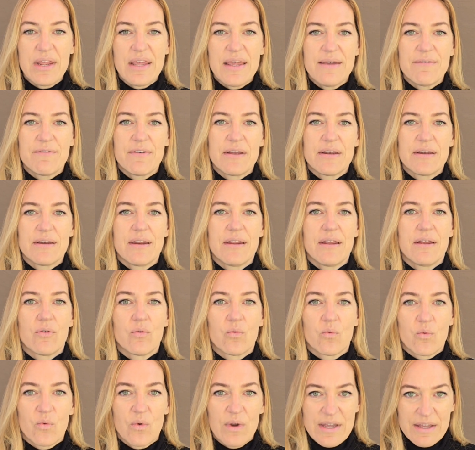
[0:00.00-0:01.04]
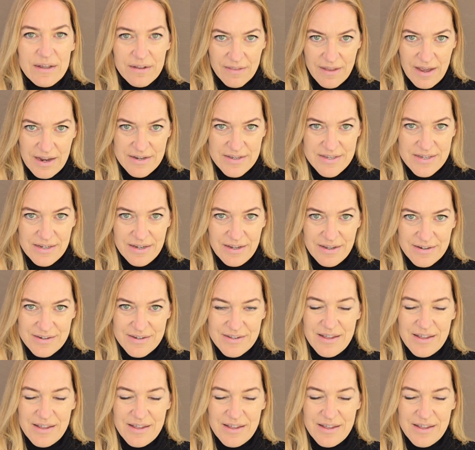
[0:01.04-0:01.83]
even realizing it.